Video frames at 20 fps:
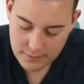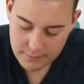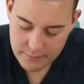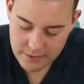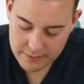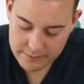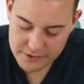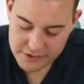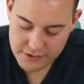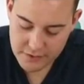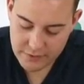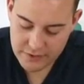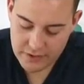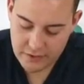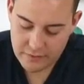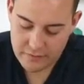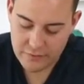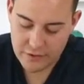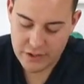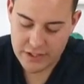But I'm just going
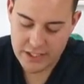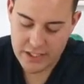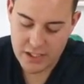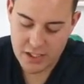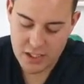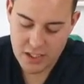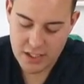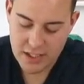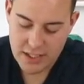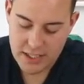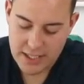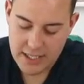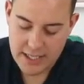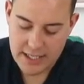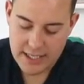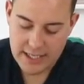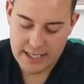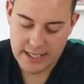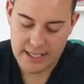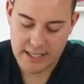over here
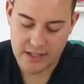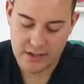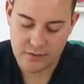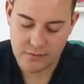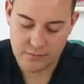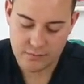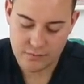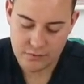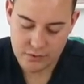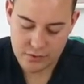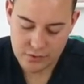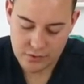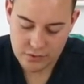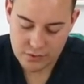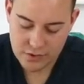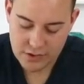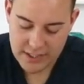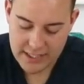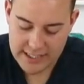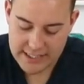and
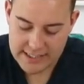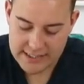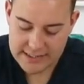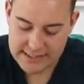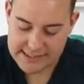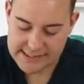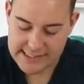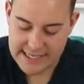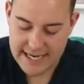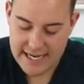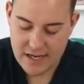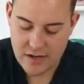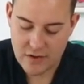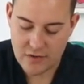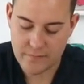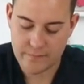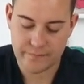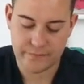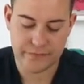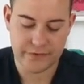cutting this
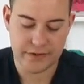out.